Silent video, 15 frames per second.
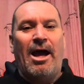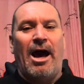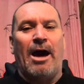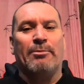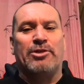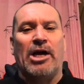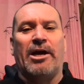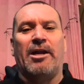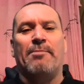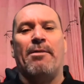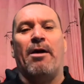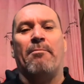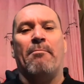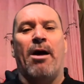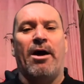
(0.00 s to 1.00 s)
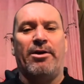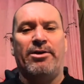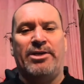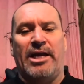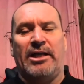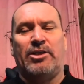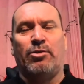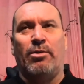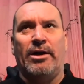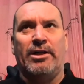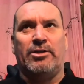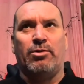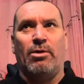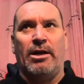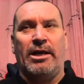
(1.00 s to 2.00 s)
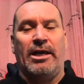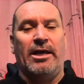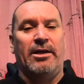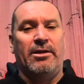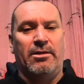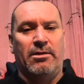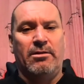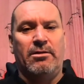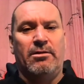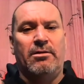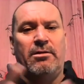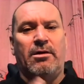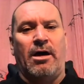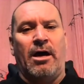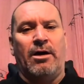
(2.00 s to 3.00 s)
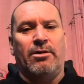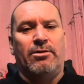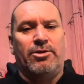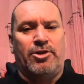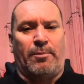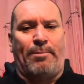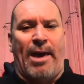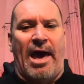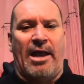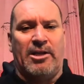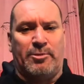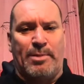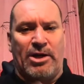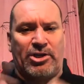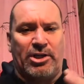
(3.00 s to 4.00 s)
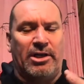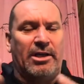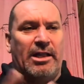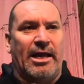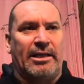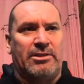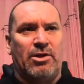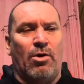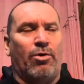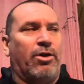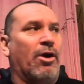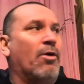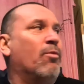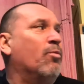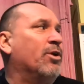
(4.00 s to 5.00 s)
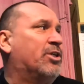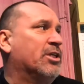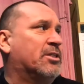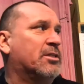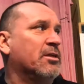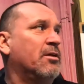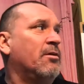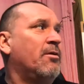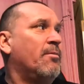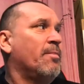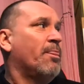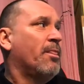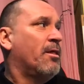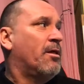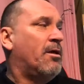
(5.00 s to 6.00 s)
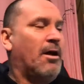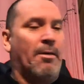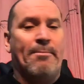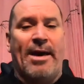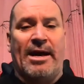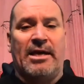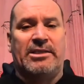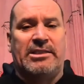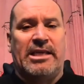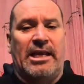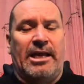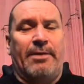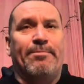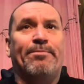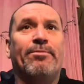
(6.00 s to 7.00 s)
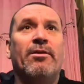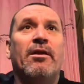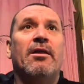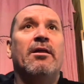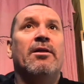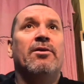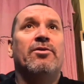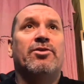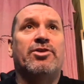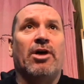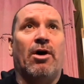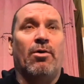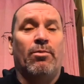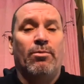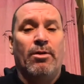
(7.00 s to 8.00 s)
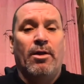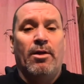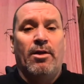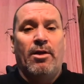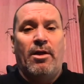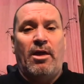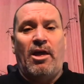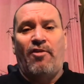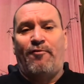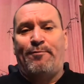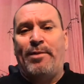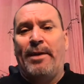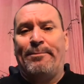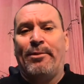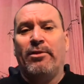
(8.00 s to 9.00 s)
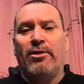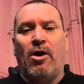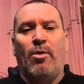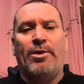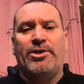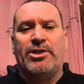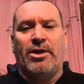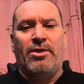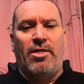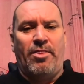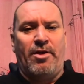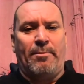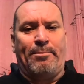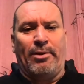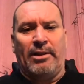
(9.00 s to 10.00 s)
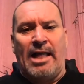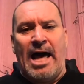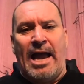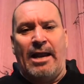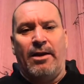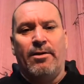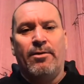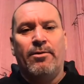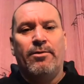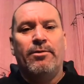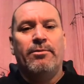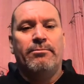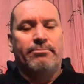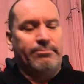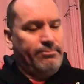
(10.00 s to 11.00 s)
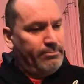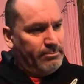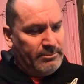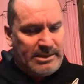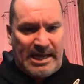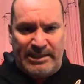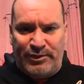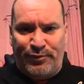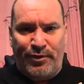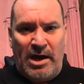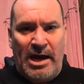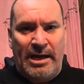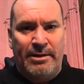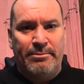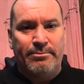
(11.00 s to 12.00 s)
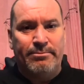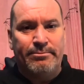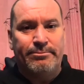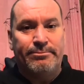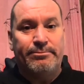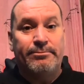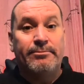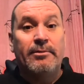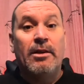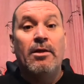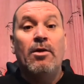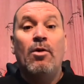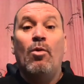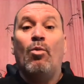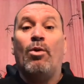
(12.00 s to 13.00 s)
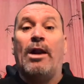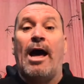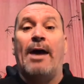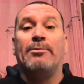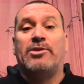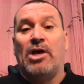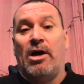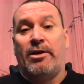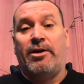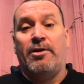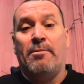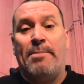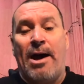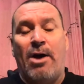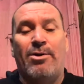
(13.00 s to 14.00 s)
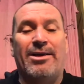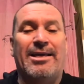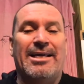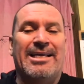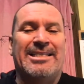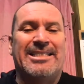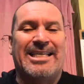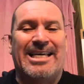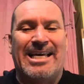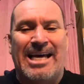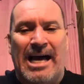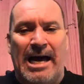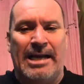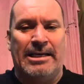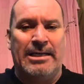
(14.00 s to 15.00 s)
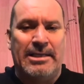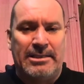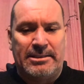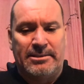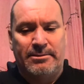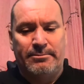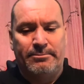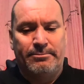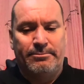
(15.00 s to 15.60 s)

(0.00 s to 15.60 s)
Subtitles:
I'm talking about modern day 2020 Japan, especially like Tokyo, which is a mega city. So if people know each other, they're polite. That's fine. What I'm talking about is kindness.